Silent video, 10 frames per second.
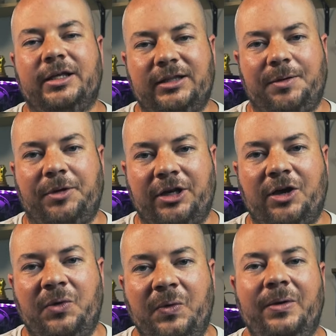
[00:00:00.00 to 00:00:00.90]
let me
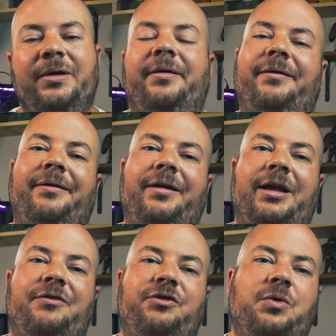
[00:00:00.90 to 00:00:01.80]
know.
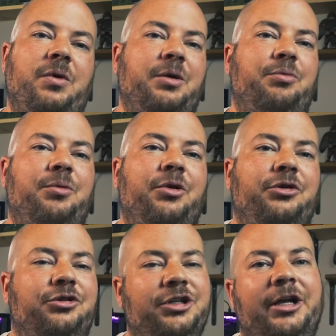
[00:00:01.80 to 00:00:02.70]
If you want to promote
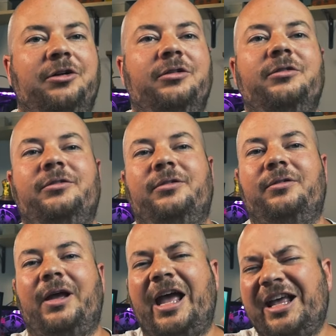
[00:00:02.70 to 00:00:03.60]
your channel,
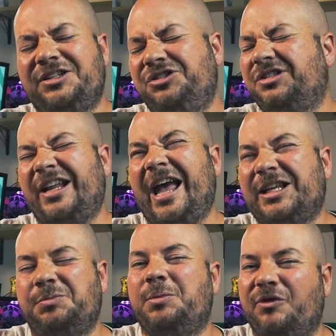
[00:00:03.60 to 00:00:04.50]
ask just
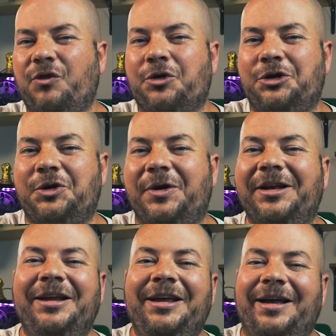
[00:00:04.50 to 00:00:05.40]
ask me before you do it.
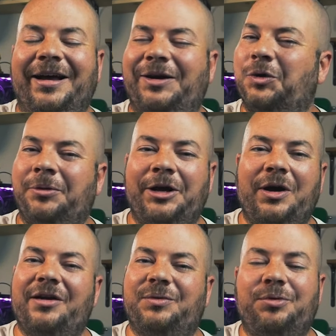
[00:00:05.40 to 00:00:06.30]
Uh, normally, I
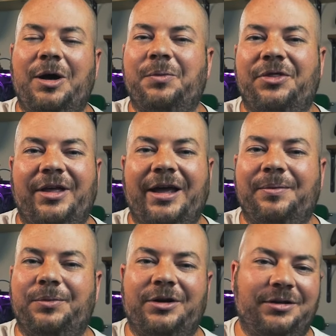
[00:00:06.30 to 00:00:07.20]
don't have a problem with
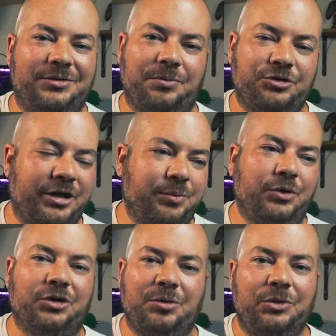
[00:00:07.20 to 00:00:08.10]
that because I'm trying to
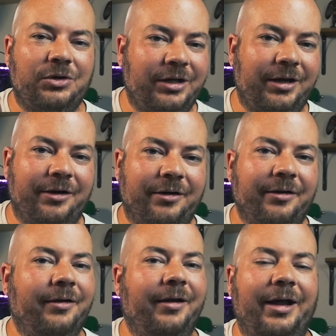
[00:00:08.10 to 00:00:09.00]
build a community
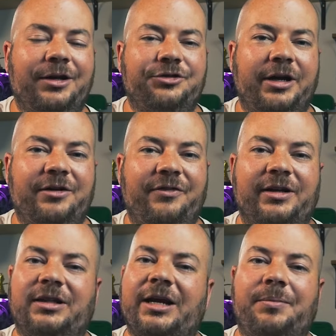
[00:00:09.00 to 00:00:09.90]
here and trying to
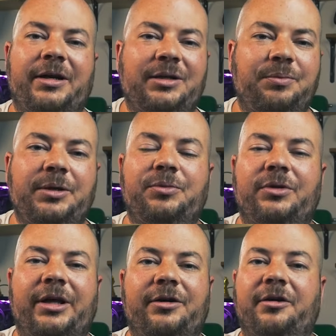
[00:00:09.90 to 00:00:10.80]
find like-minded people
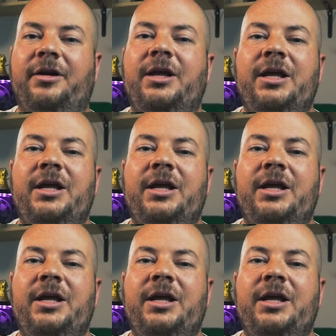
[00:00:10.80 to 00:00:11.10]
that are